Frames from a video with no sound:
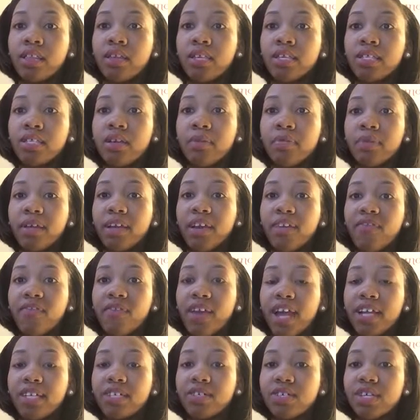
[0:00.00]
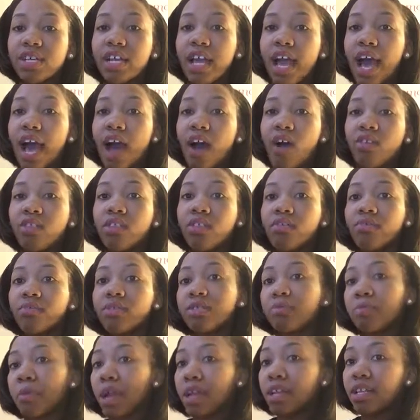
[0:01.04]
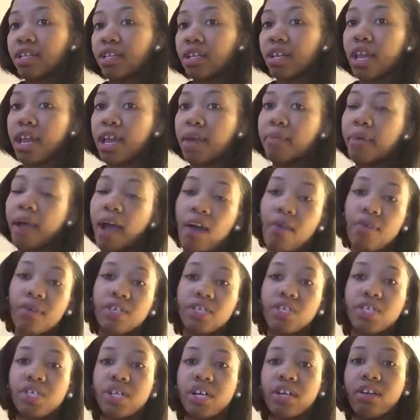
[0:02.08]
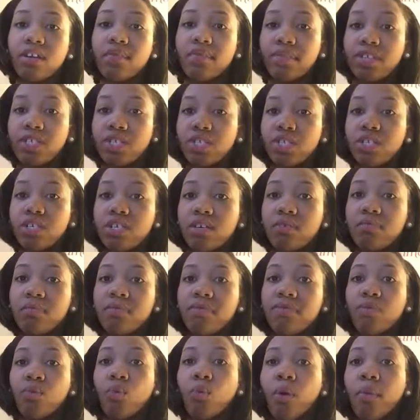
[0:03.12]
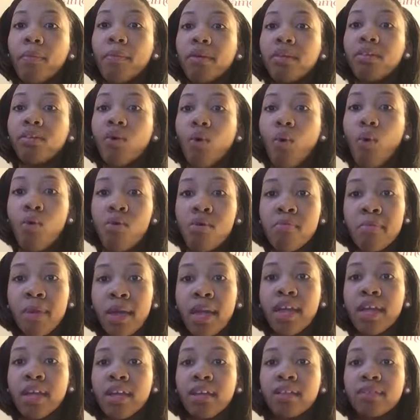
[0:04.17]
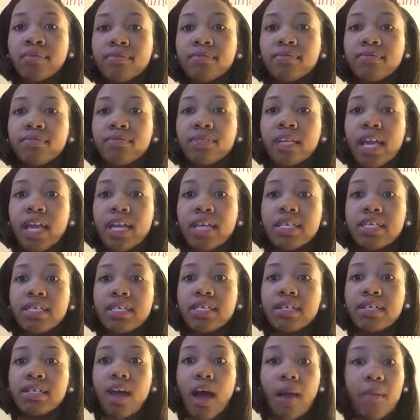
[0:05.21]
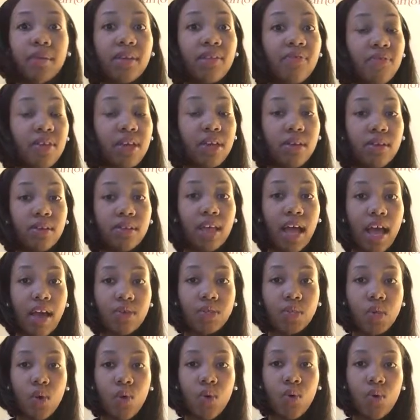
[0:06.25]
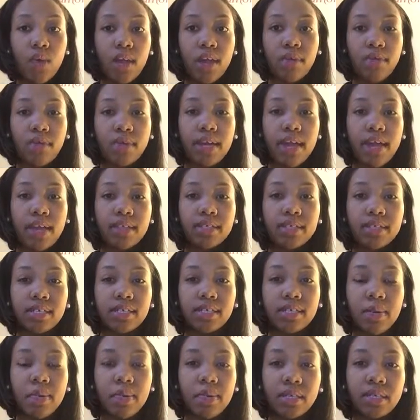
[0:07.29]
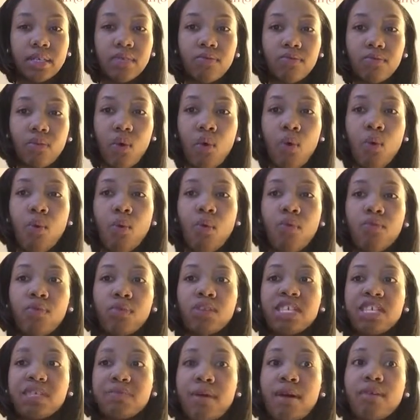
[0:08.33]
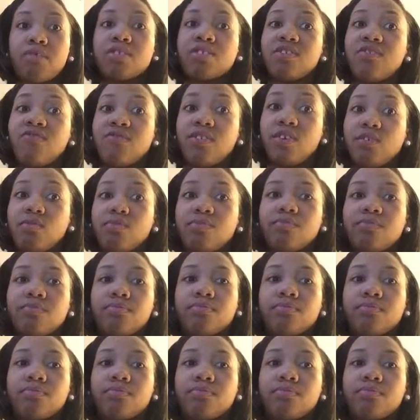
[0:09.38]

This could play a factor in how the respect and power is shared in a relationship. If the woman or man is the dominant figure in the household, it creates a submissive role for the spouse to fill.